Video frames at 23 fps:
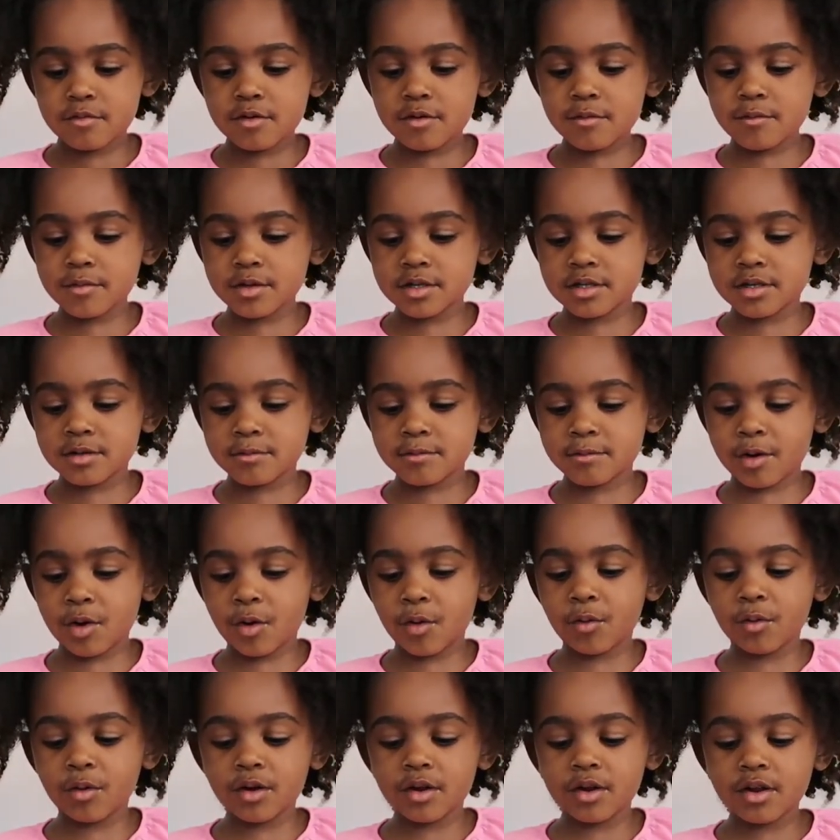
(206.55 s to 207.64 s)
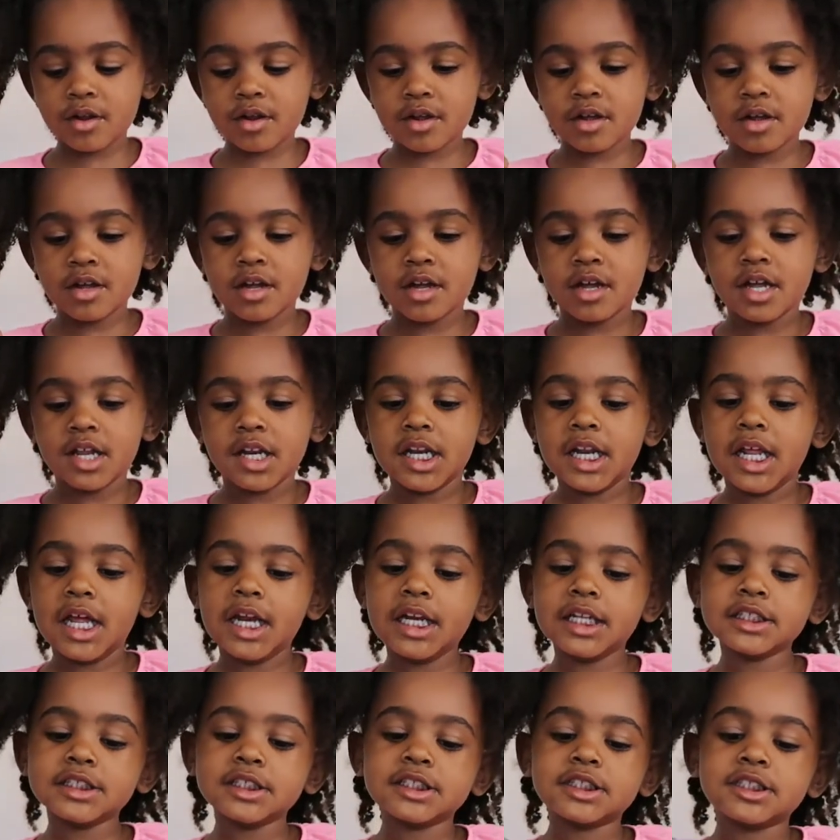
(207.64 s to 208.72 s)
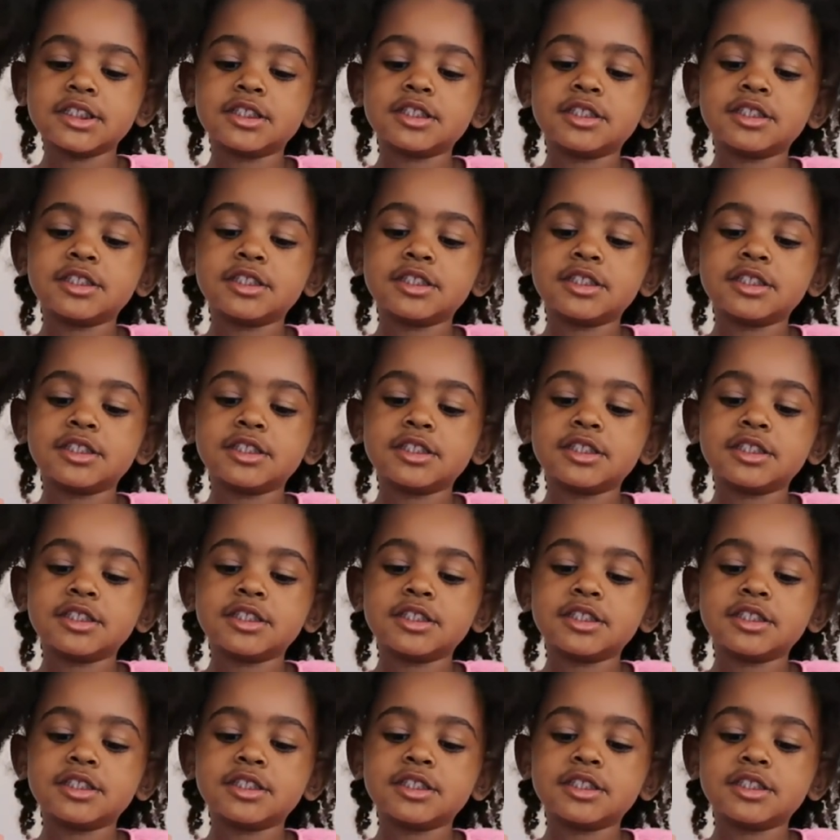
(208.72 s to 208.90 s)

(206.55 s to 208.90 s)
That's right. And